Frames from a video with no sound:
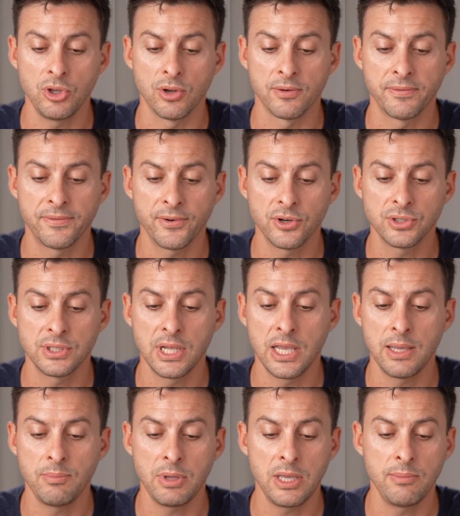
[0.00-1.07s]
your first
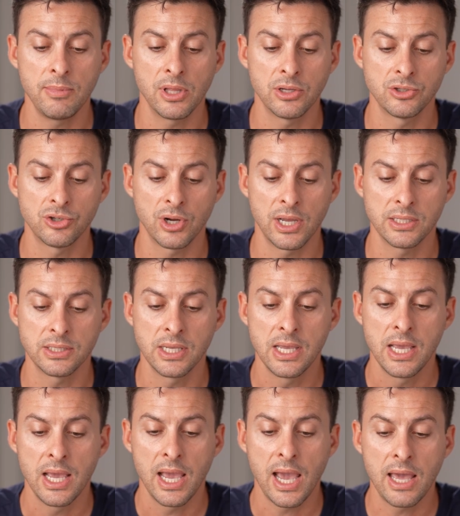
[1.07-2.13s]
name, email address,
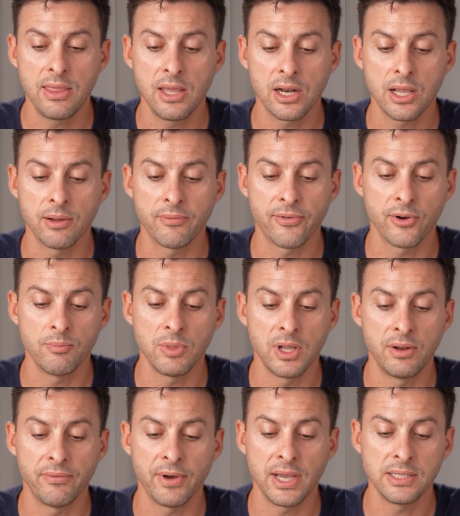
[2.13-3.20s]
and then confirm the
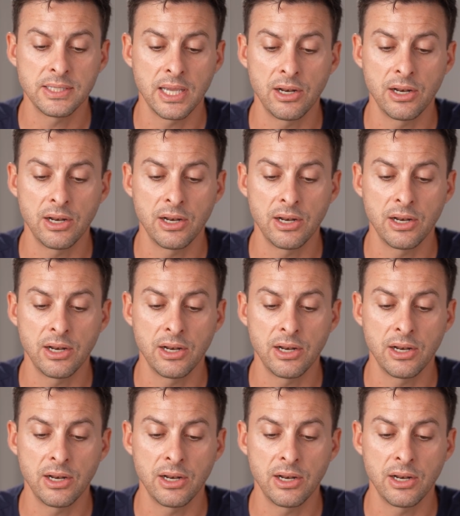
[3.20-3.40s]
device.